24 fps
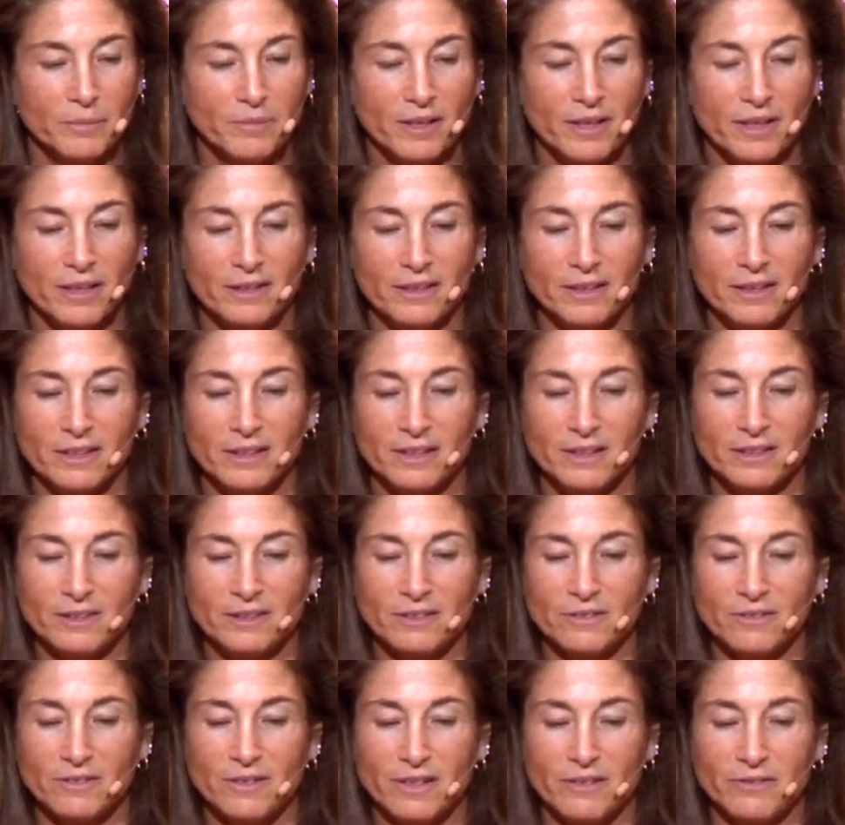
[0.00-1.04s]
Brown had
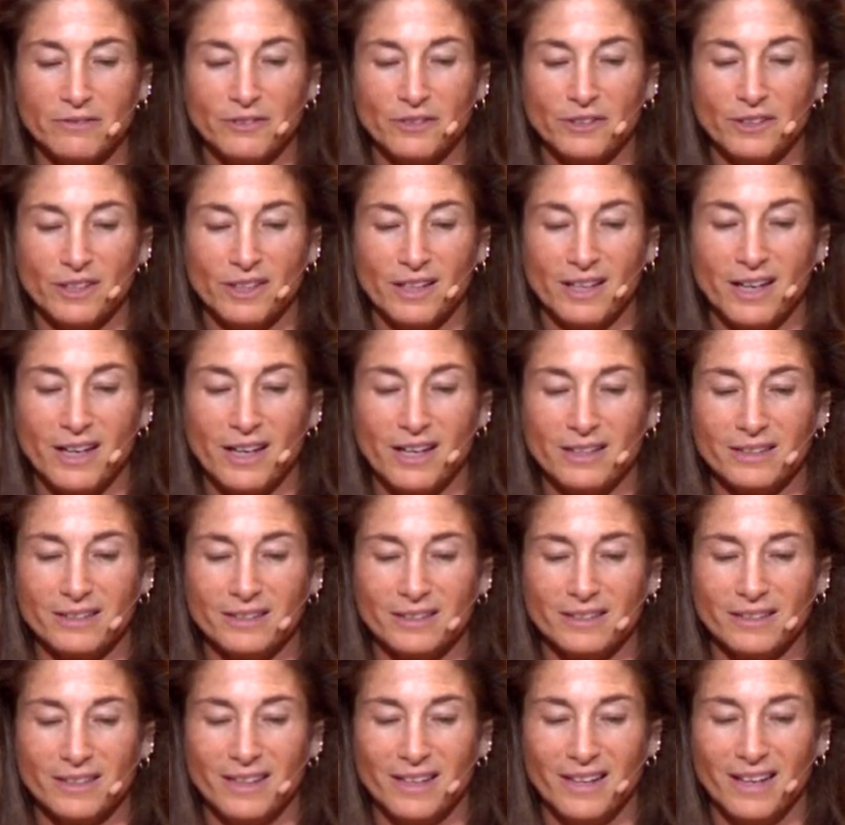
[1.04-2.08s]
kissed her after
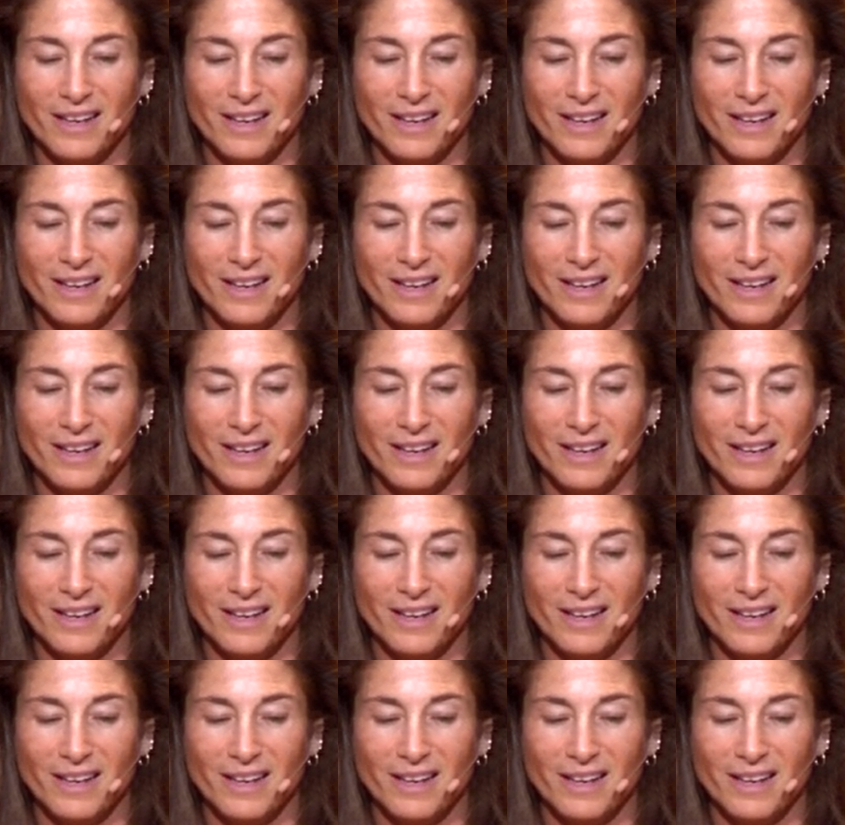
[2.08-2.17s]
class.